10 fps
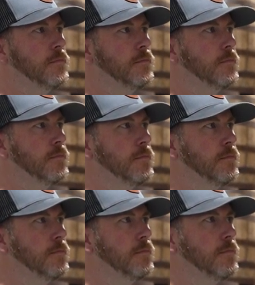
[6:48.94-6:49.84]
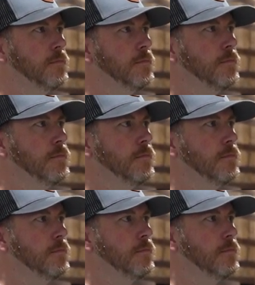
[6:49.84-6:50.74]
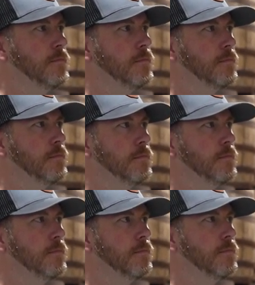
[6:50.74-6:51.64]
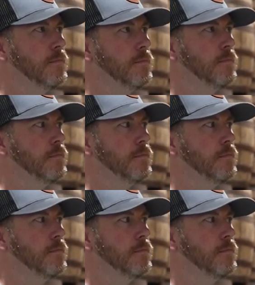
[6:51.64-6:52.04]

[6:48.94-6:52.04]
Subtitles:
(silent)